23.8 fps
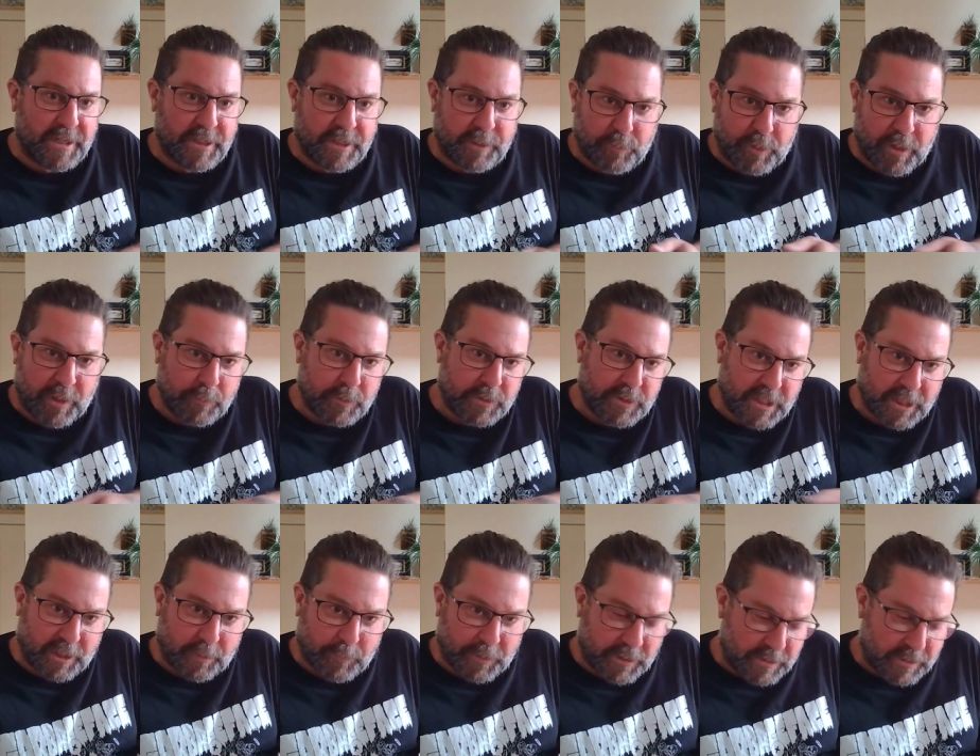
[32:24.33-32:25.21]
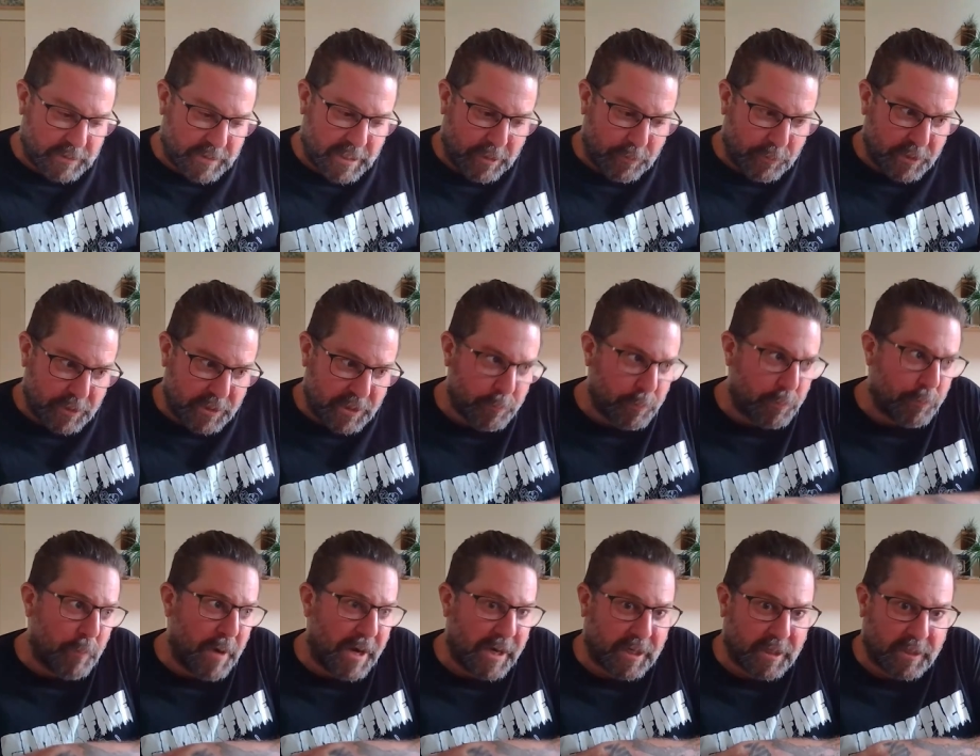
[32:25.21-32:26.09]
and they would take him into town and he
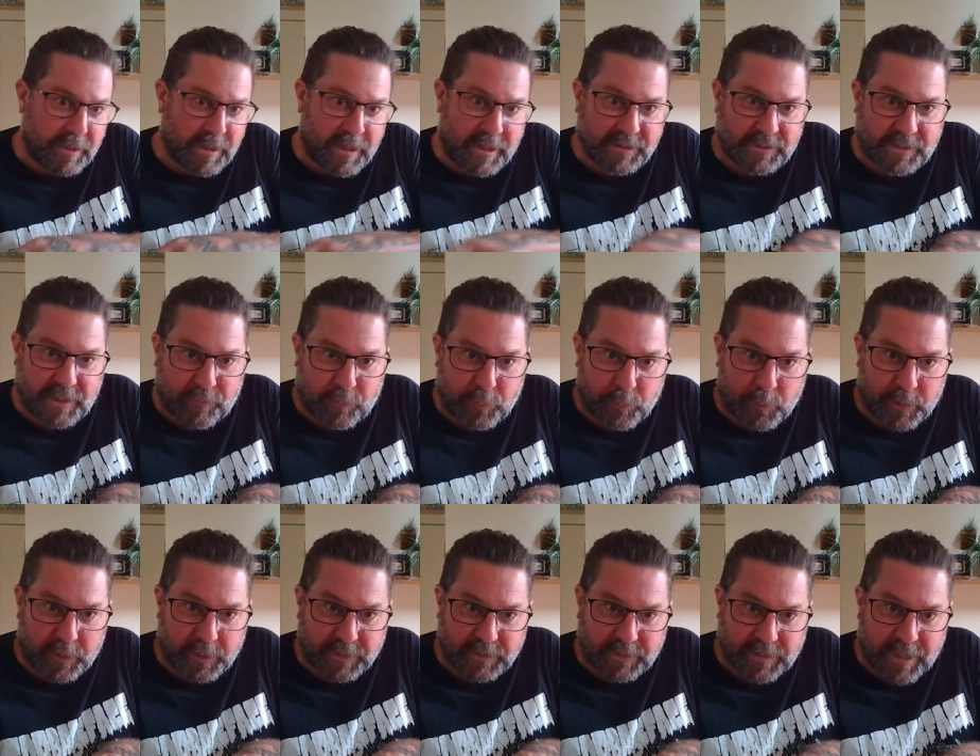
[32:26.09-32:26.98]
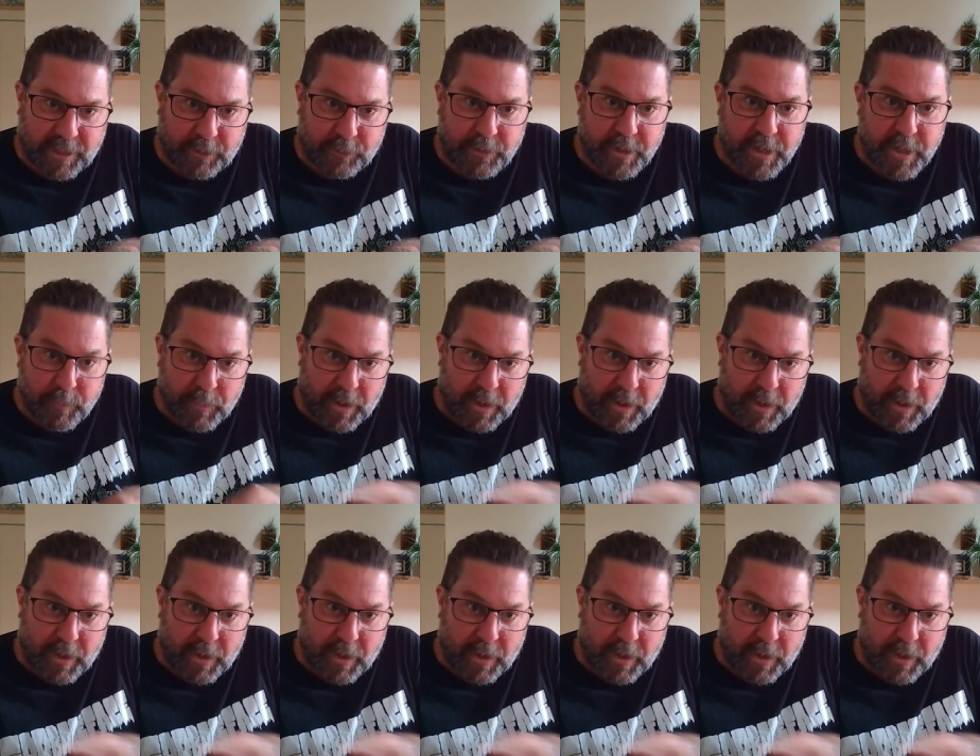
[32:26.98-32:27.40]
would recognize everyone in town